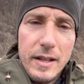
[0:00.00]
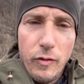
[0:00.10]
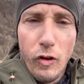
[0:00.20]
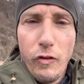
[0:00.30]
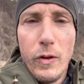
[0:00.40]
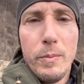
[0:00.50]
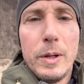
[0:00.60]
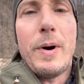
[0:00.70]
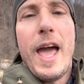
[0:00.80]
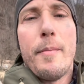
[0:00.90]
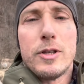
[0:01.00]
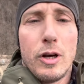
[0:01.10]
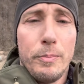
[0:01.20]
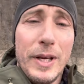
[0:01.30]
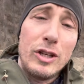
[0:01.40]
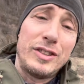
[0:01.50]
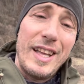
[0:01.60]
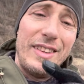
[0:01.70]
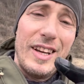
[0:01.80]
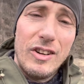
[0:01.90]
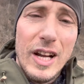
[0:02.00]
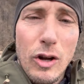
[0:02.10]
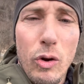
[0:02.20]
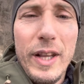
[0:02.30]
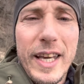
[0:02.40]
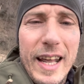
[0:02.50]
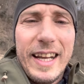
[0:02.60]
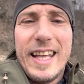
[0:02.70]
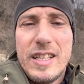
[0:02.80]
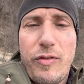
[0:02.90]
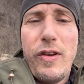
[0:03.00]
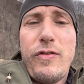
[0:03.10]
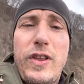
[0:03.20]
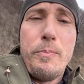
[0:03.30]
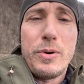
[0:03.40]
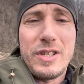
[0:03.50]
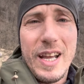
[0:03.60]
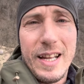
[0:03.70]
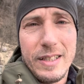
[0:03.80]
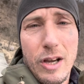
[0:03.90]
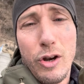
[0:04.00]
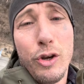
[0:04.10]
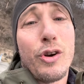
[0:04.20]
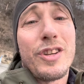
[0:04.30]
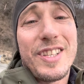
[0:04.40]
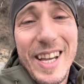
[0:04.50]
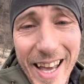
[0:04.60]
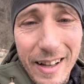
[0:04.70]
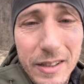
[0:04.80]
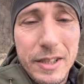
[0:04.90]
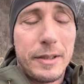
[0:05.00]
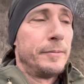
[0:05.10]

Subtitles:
Fulfillment by Amazon, because then they're not only gonna get 15% on your sales,